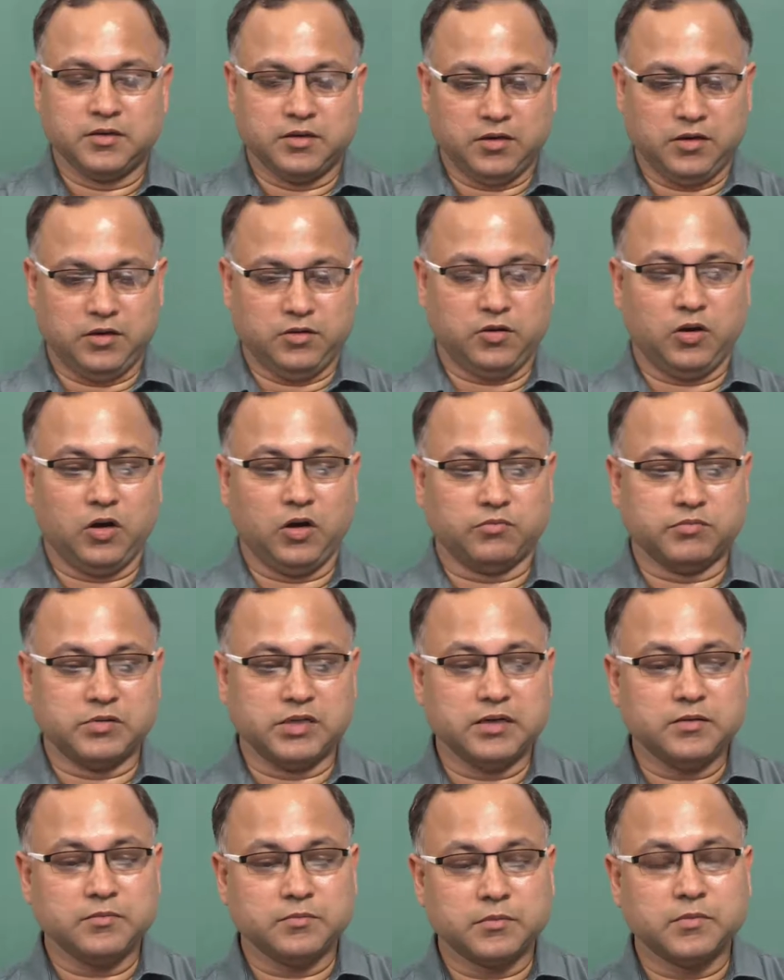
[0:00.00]
of
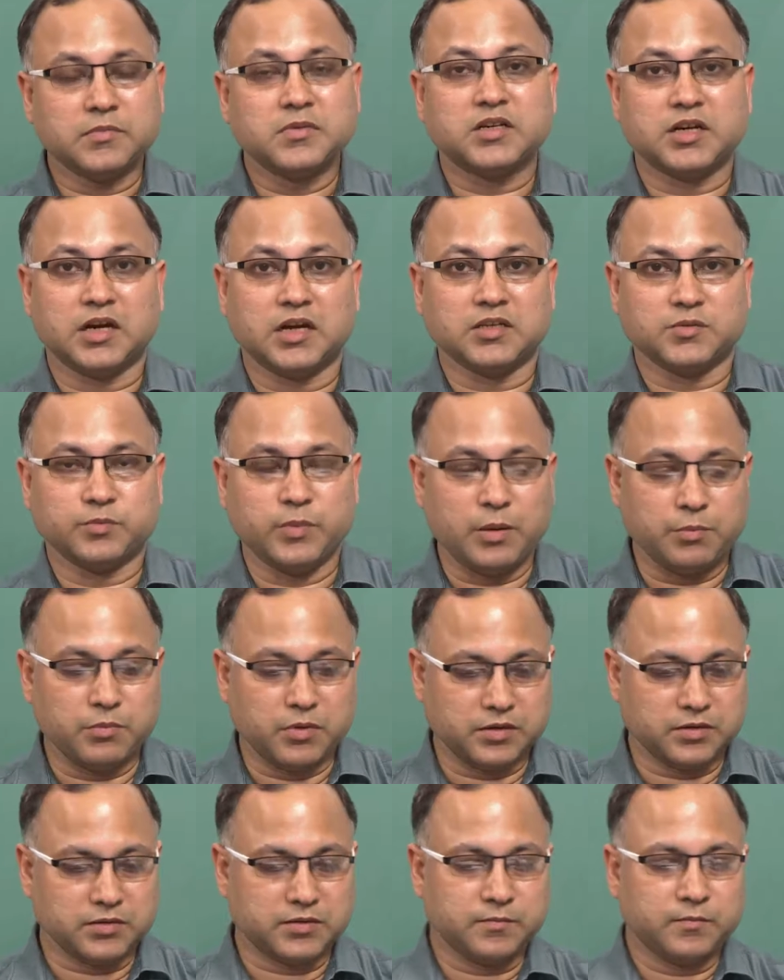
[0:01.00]
the truss
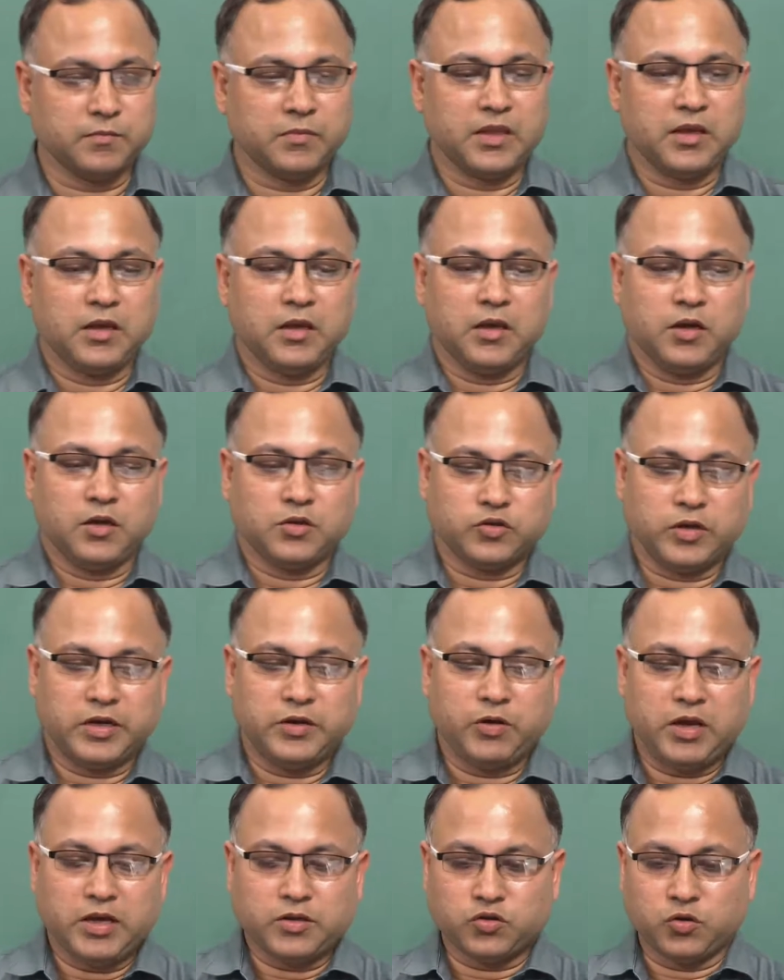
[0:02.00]
members. So,
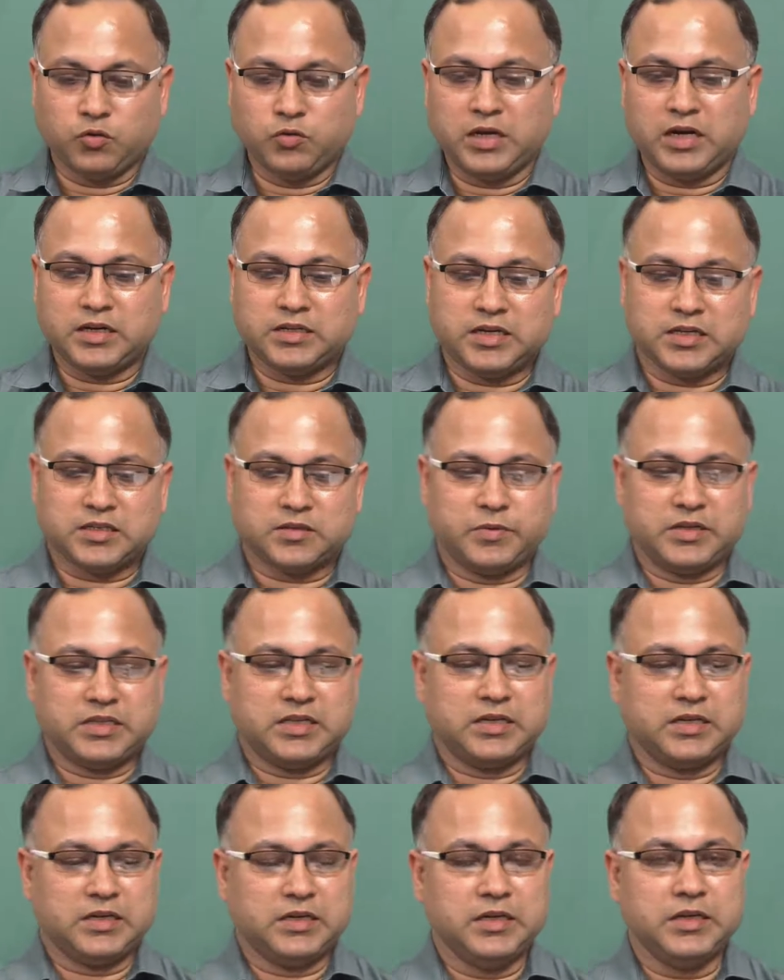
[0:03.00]
anyway, so we are just
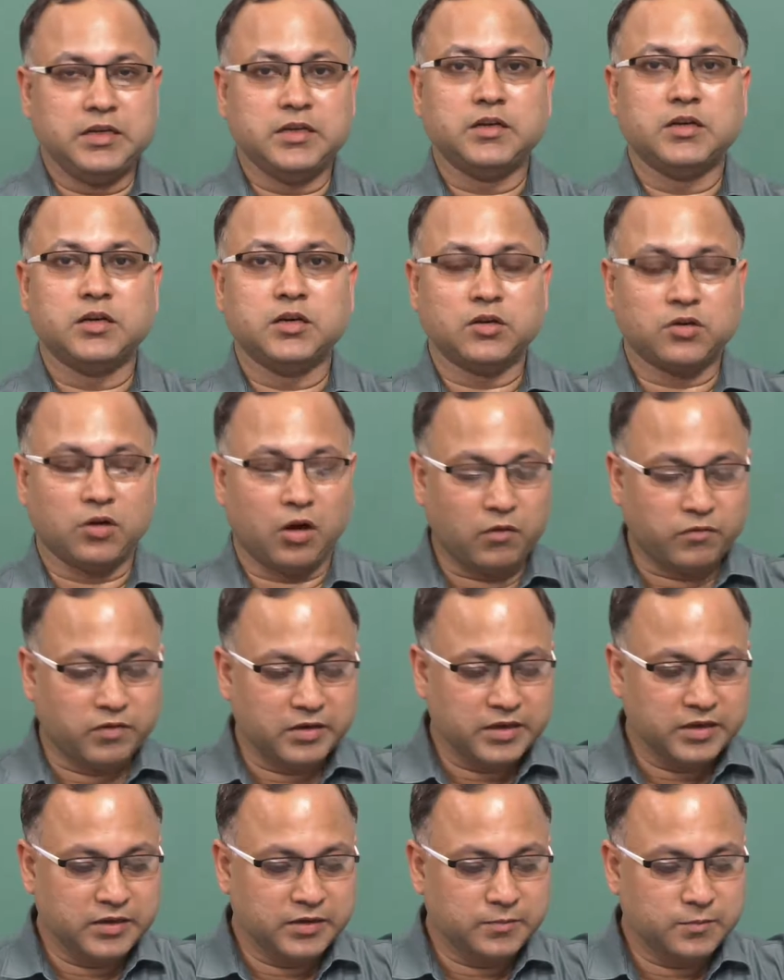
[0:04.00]
basically
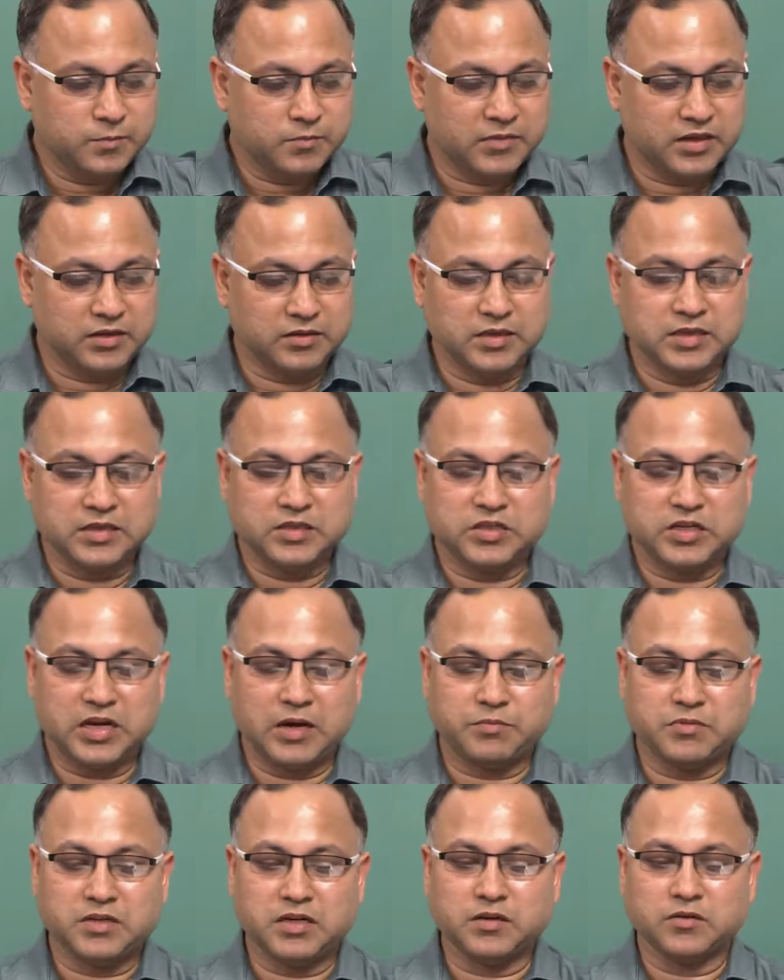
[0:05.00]
covering this
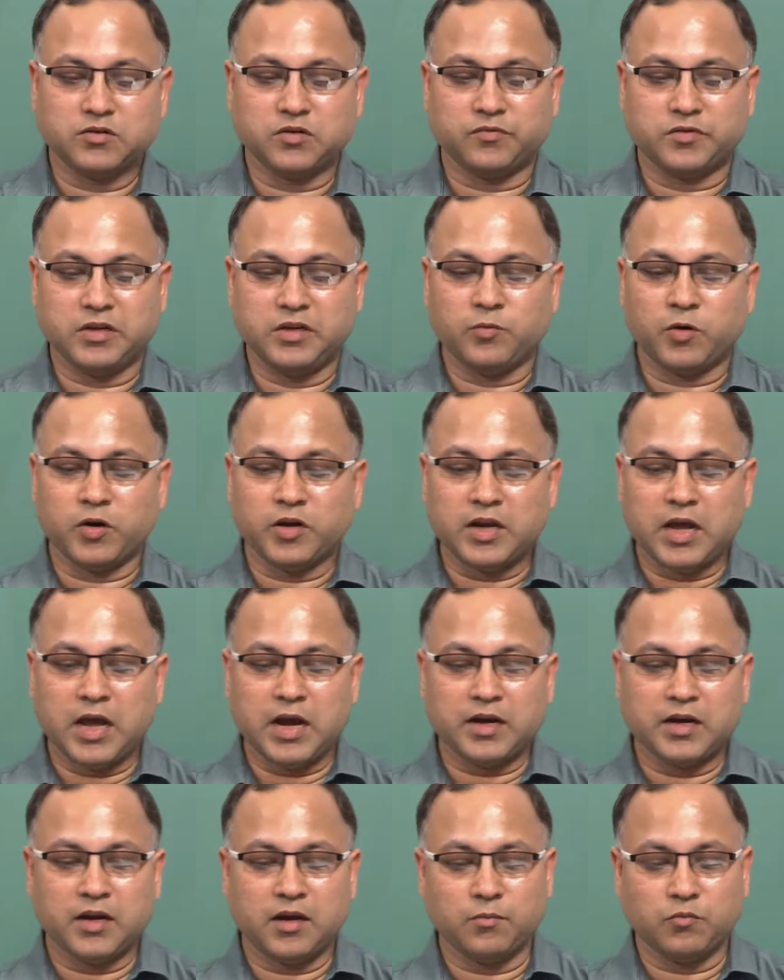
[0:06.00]
chapter. So, free body
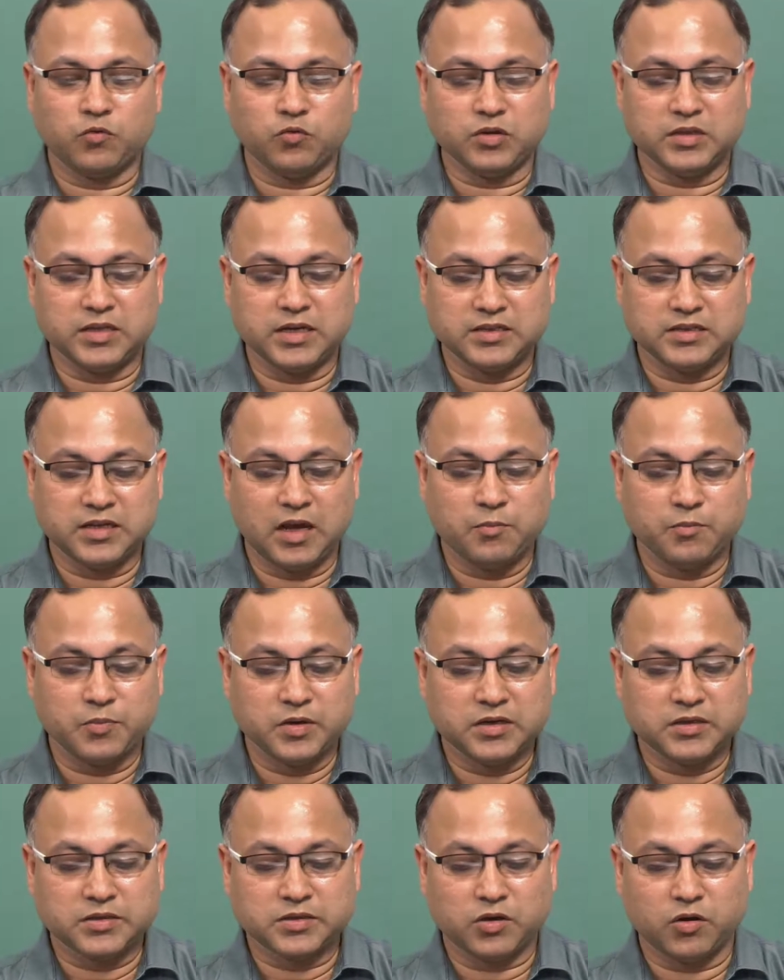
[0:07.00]
diagram with
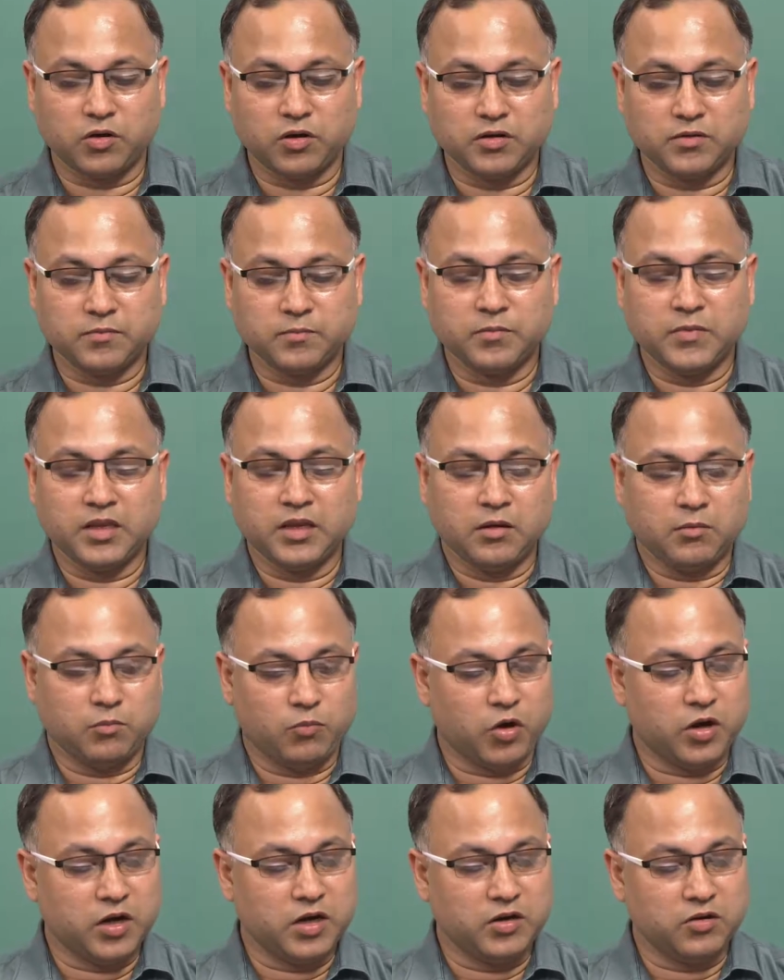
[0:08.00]
examples on
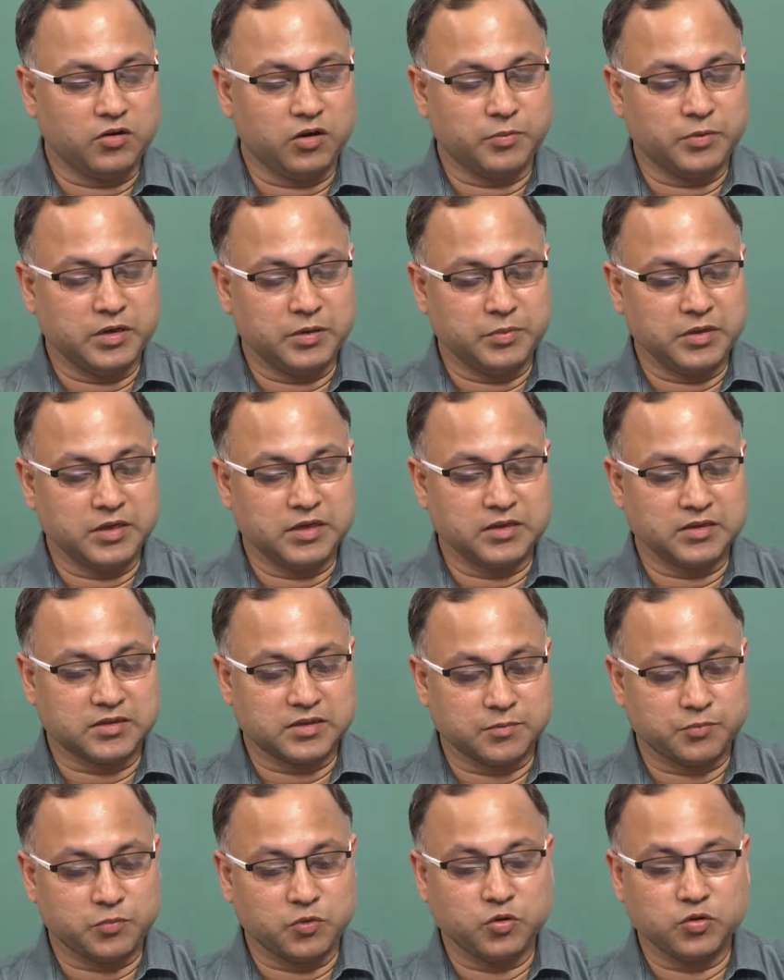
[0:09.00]
modeling of typical
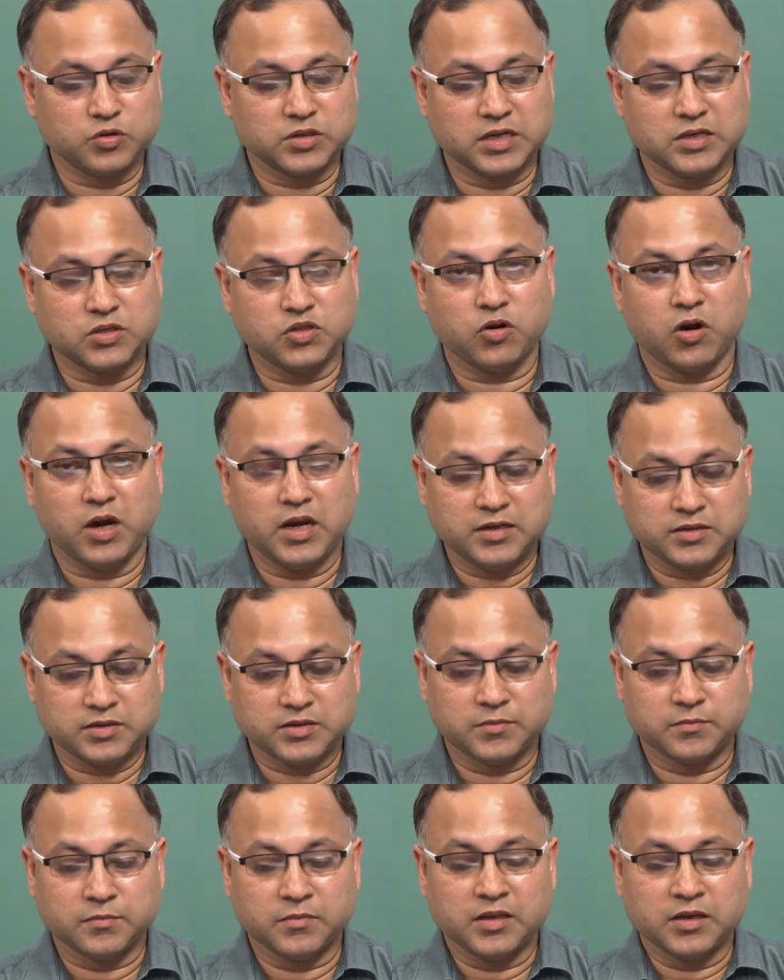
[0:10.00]
supports and
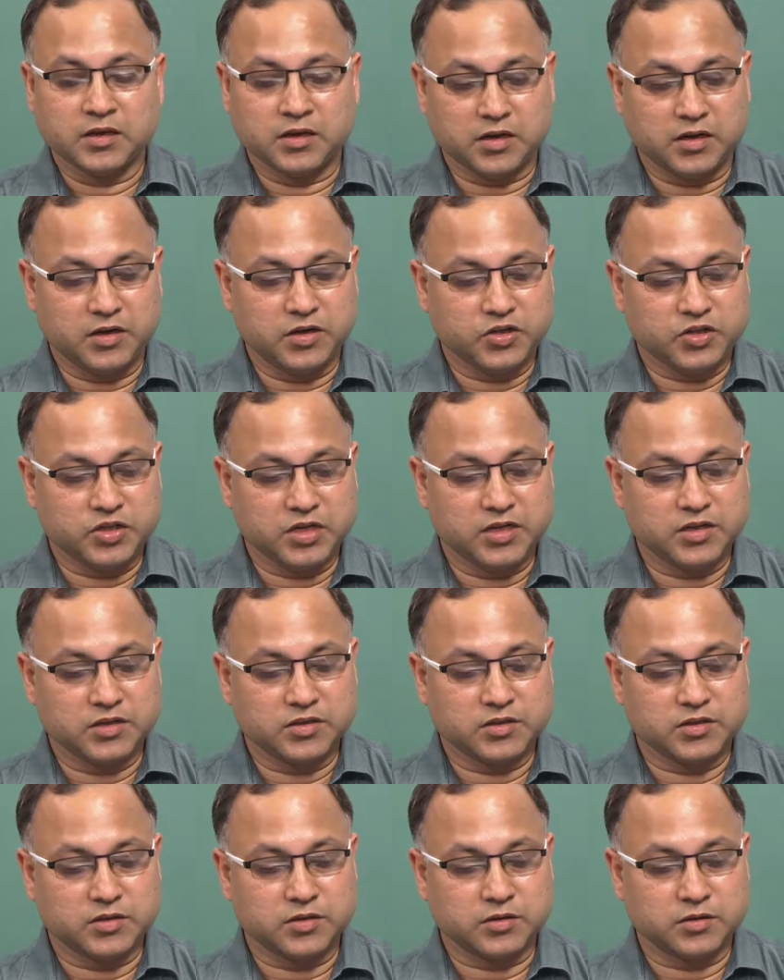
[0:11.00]
joints,
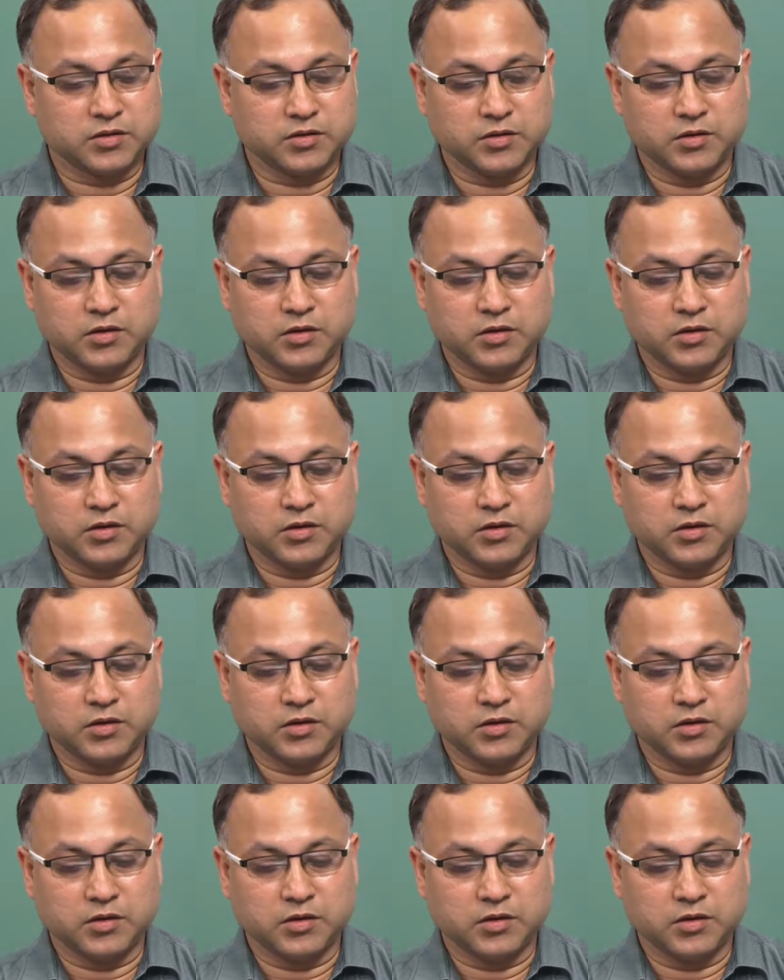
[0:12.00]
conditions